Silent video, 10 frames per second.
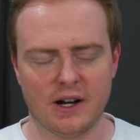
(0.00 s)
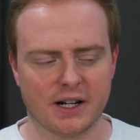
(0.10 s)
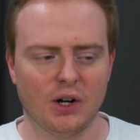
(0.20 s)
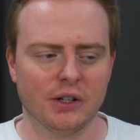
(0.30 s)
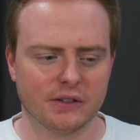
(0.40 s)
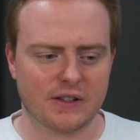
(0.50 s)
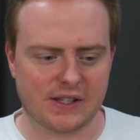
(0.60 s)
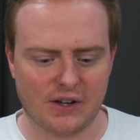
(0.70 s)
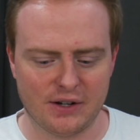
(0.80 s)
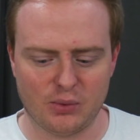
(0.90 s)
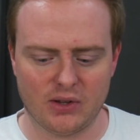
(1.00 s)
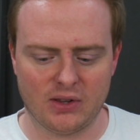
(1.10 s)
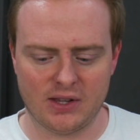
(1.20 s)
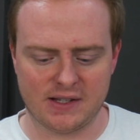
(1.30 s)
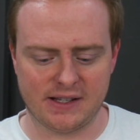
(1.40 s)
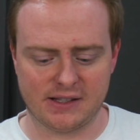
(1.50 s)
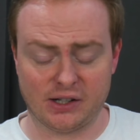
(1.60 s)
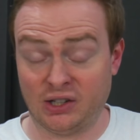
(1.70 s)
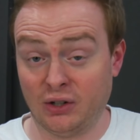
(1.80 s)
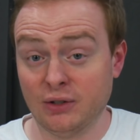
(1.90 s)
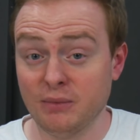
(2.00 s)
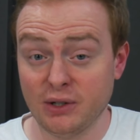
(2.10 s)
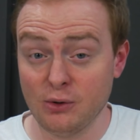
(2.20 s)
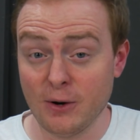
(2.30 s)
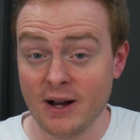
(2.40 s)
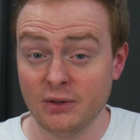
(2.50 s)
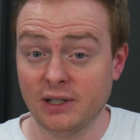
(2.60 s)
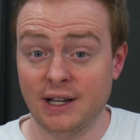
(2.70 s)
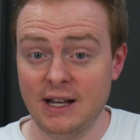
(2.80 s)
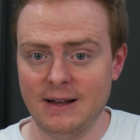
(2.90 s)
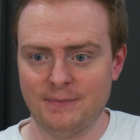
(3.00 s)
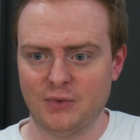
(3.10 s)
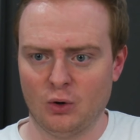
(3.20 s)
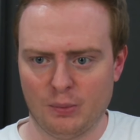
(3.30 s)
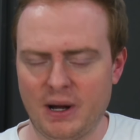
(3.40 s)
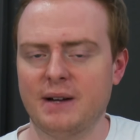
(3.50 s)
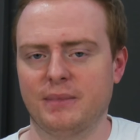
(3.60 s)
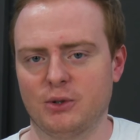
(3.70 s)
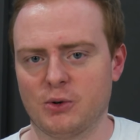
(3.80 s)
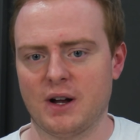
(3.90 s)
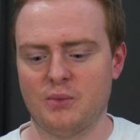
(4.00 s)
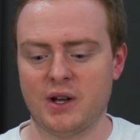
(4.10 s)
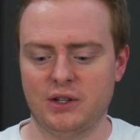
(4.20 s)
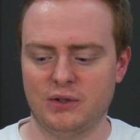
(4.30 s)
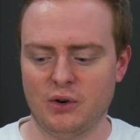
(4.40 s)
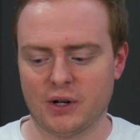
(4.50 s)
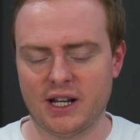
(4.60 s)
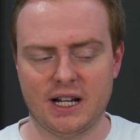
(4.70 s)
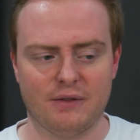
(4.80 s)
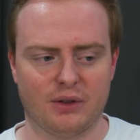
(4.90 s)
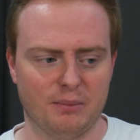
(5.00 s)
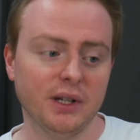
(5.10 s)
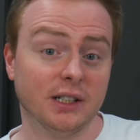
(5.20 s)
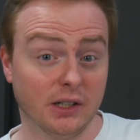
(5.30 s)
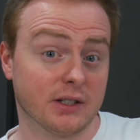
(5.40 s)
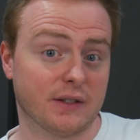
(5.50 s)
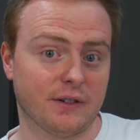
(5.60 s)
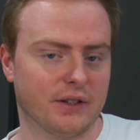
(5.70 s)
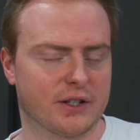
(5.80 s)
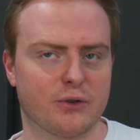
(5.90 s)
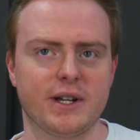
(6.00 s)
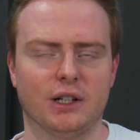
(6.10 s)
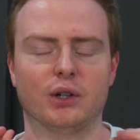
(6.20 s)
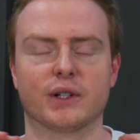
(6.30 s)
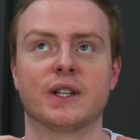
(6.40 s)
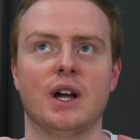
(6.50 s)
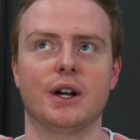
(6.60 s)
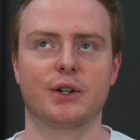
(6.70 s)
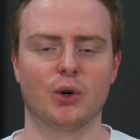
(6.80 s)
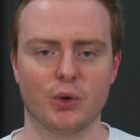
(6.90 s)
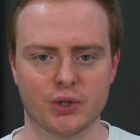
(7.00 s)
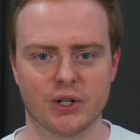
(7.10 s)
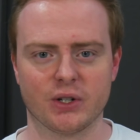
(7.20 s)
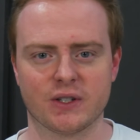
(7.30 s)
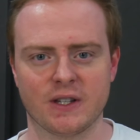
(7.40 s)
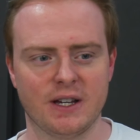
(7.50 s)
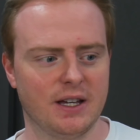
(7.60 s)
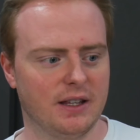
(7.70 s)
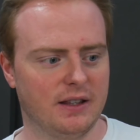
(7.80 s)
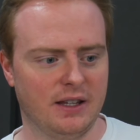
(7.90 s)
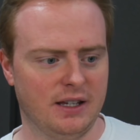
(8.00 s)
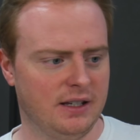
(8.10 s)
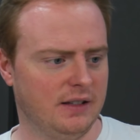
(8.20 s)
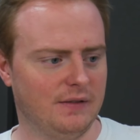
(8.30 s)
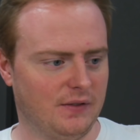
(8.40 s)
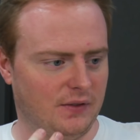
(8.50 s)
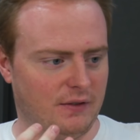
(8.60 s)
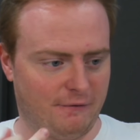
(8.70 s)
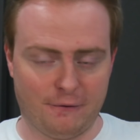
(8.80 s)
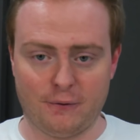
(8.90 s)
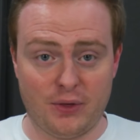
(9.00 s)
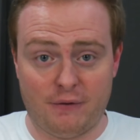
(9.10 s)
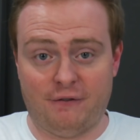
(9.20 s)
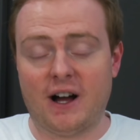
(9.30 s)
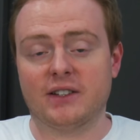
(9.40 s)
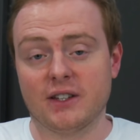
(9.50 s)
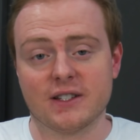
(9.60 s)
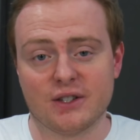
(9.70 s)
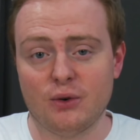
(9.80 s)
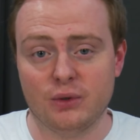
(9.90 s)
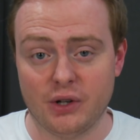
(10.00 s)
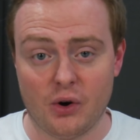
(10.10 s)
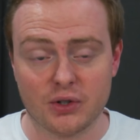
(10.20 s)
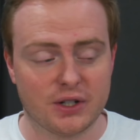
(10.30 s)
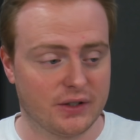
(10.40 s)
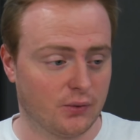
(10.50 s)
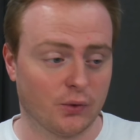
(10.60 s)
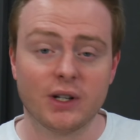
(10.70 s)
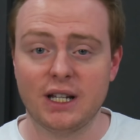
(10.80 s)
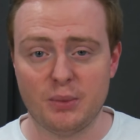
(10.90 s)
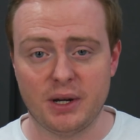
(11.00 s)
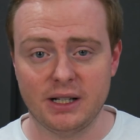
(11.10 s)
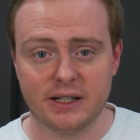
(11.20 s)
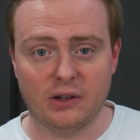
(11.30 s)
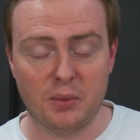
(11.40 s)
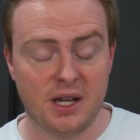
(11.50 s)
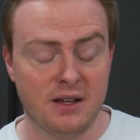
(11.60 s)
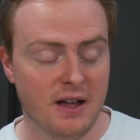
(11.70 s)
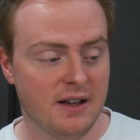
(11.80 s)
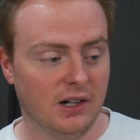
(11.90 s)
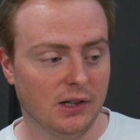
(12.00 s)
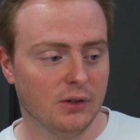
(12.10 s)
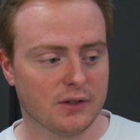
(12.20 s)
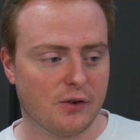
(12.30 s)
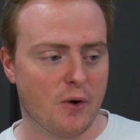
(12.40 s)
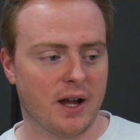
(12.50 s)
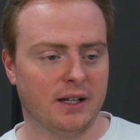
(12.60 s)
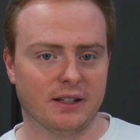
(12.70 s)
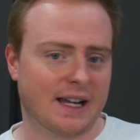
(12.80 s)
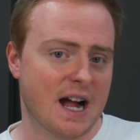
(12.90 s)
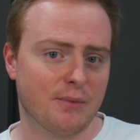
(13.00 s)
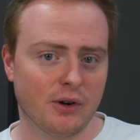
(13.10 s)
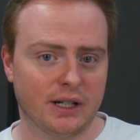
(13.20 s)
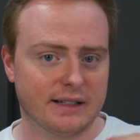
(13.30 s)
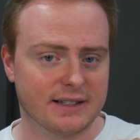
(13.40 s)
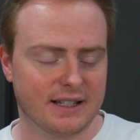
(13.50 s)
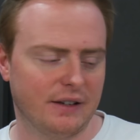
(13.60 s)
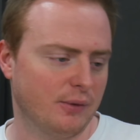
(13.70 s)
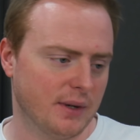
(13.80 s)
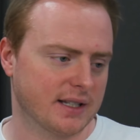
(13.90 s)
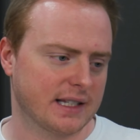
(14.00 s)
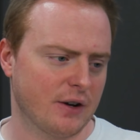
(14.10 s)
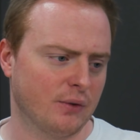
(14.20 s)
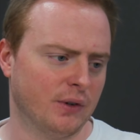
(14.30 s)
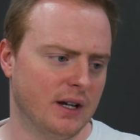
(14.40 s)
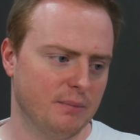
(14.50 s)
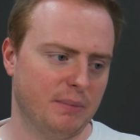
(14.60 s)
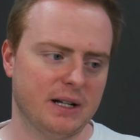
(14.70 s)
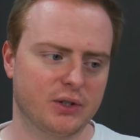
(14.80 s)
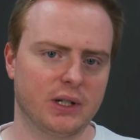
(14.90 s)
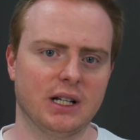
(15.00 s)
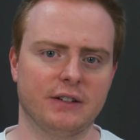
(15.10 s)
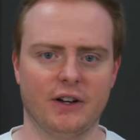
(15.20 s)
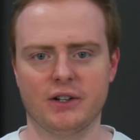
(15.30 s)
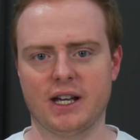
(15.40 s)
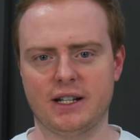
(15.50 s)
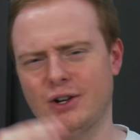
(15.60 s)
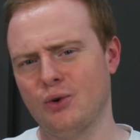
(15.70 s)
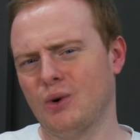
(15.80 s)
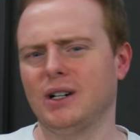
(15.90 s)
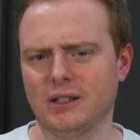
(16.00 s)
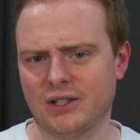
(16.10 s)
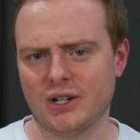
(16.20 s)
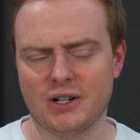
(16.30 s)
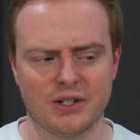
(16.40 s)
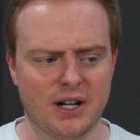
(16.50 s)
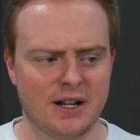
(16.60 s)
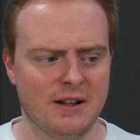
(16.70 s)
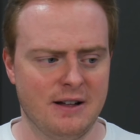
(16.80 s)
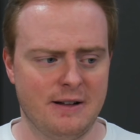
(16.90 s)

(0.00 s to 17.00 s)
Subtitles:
I can't decide whether this is a good middle ground or a bad middle ground where you're not getting everything. By the looks of it, the screen looks gorgeous. The fact that there's no notch is really appealing to me. Looks great. The camera I need to see for myself. Battery life, okay, no wireless charging.